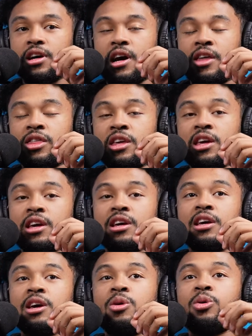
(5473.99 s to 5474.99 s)
I think
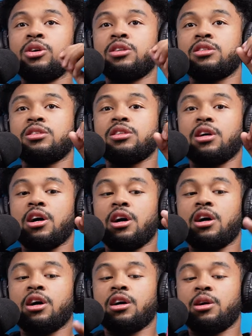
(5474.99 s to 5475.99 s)
it was
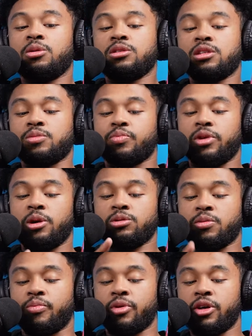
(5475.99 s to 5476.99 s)
uh it was his it
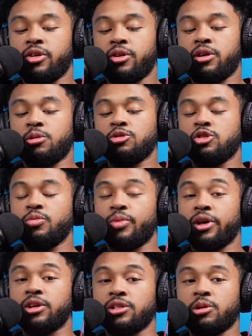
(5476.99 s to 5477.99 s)
was a brother it was two
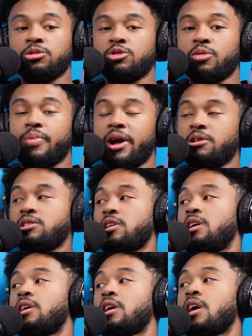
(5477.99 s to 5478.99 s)
brothers. They was doing
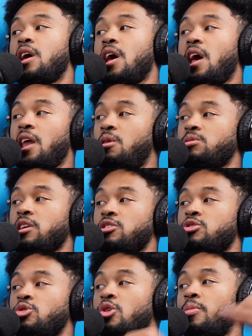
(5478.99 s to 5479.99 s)
parasailing, and it was like a
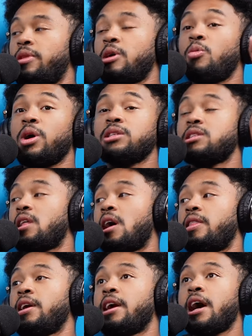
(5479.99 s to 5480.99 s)
storm, and they went to
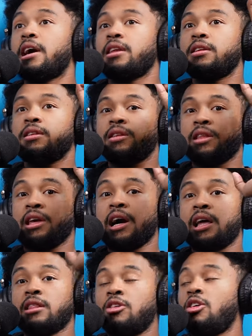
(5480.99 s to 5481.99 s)
the they got they
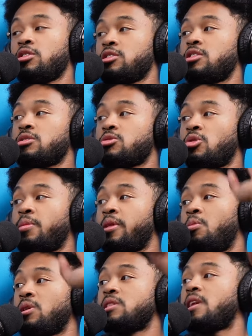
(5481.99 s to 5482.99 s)
got lost in the storm, and
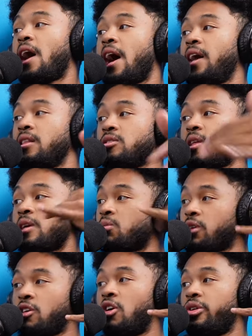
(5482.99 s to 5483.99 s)
they went to the island. So that's
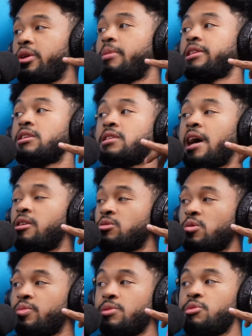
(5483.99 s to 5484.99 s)
when they called up like the
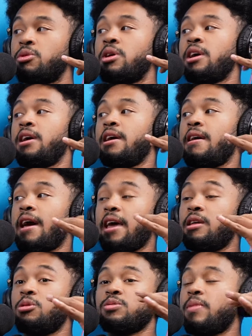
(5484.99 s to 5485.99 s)
dinosaur people, right?
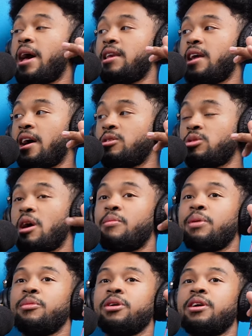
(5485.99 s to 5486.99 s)
And it was mad dinosaurs. I
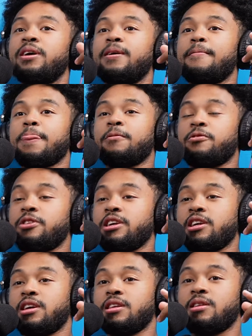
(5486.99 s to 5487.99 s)
remember
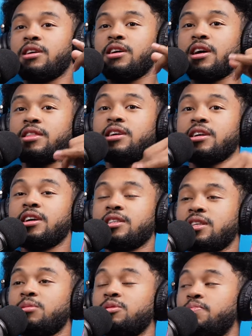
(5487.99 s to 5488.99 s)
freaking uh, I think
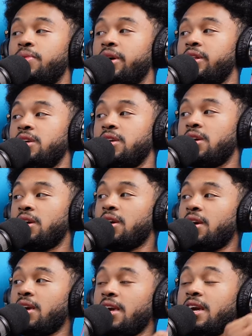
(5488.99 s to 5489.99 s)
cousin's name was Billy.
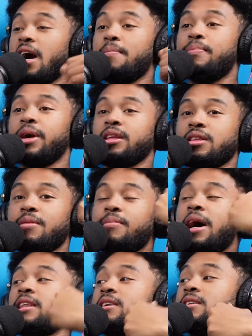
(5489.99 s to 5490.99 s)
He got picked up
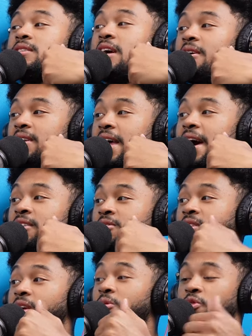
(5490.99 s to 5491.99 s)
by the
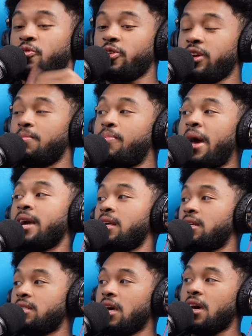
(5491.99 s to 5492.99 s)
pterodactyls, and they was freaking
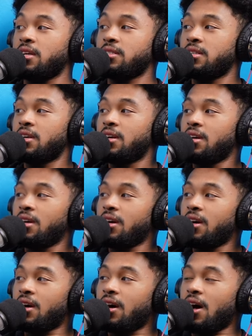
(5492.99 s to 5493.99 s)
pecking his ass. Oh
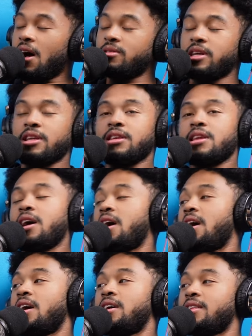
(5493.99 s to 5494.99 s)
yeah. I was like,
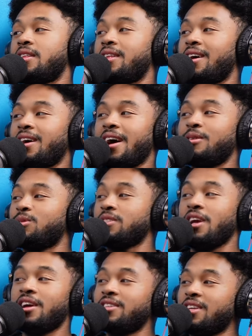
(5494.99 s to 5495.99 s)
nah. I was
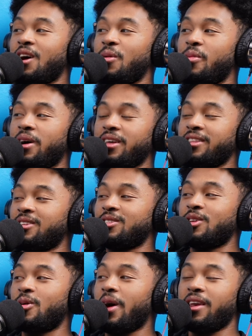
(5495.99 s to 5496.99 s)
scared as hell, bro. Like, there's
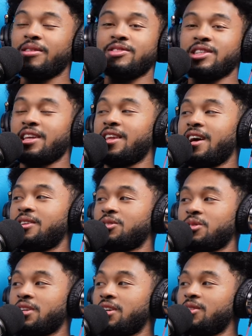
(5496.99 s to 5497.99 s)
no way. I never seen a
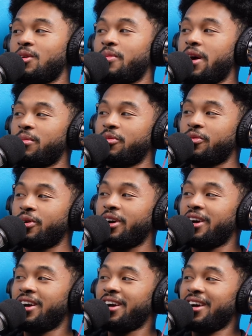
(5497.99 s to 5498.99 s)
dinosaur kill nobody before. I
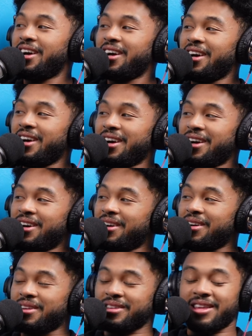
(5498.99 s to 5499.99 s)
don't want to see dinosaurs no
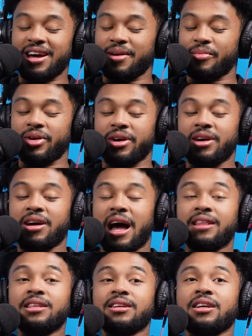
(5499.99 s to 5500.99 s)
more. Nah, bro.
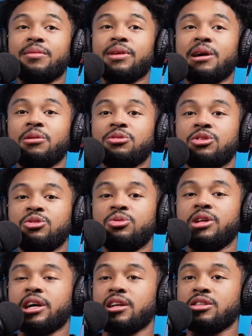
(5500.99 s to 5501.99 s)
I think they're coming out with the new
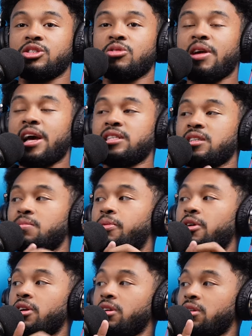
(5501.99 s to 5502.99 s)
like Jurassic
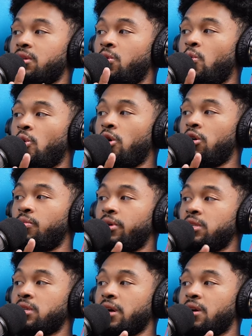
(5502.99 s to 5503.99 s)
Park world, but
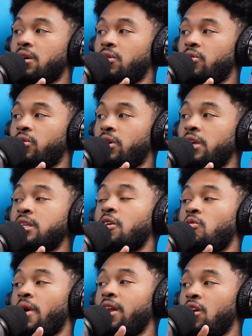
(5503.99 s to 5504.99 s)
it's like so. It's like
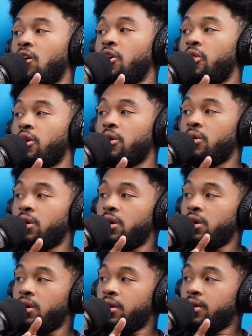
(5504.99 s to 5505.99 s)
rated R though.
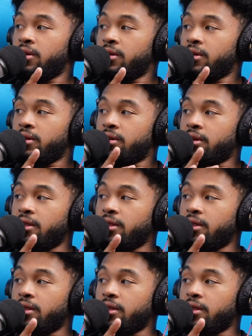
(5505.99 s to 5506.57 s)
I think they are.